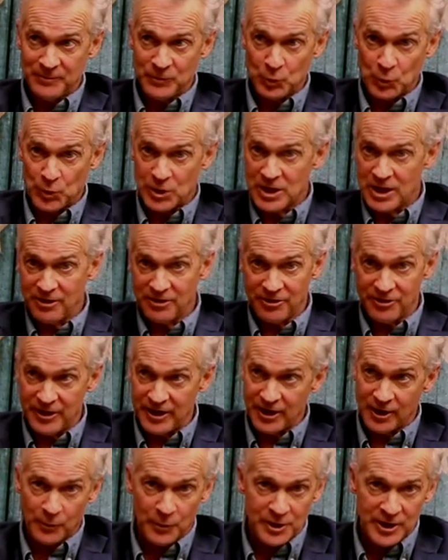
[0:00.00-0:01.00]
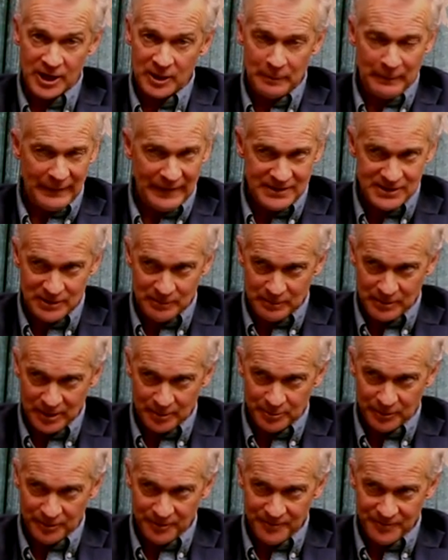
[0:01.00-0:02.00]
We're not there. We're not opinion
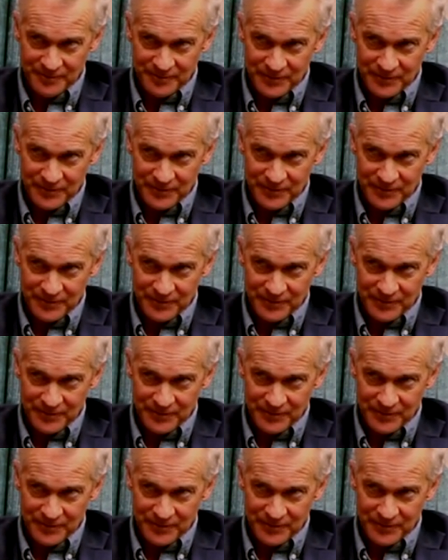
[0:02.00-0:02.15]
people.